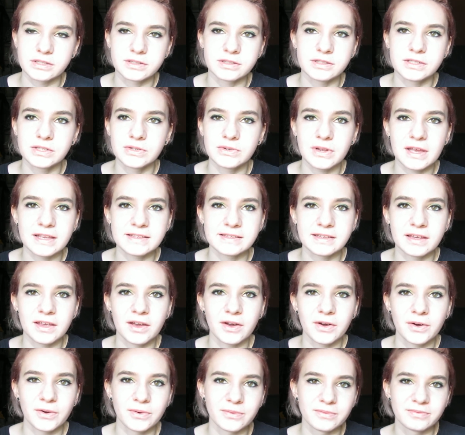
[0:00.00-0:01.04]
2 days
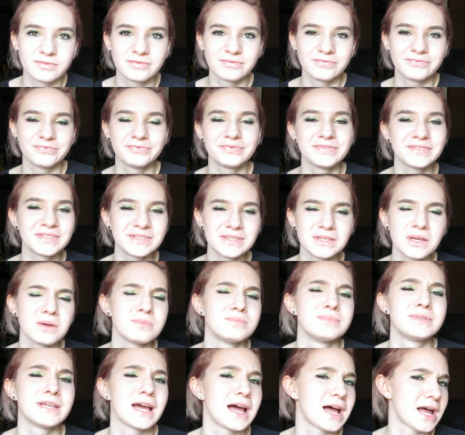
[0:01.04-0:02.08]
ago?
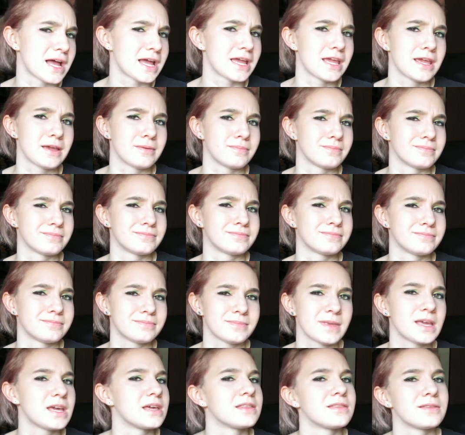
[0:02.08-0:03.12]
Sometime
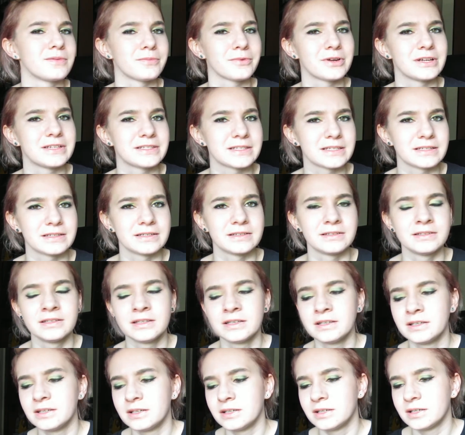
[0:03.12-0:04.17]
in the recent
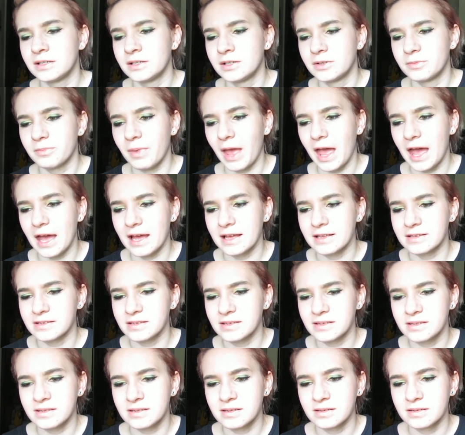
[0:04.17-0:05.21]

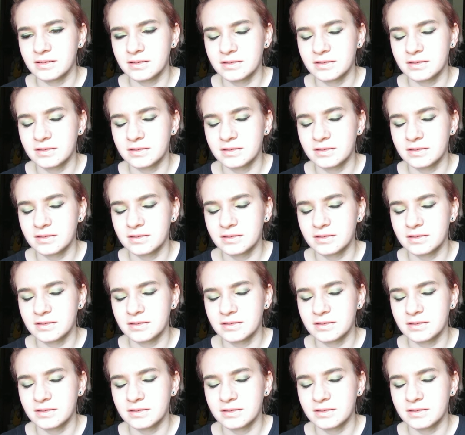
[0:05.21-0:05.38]
past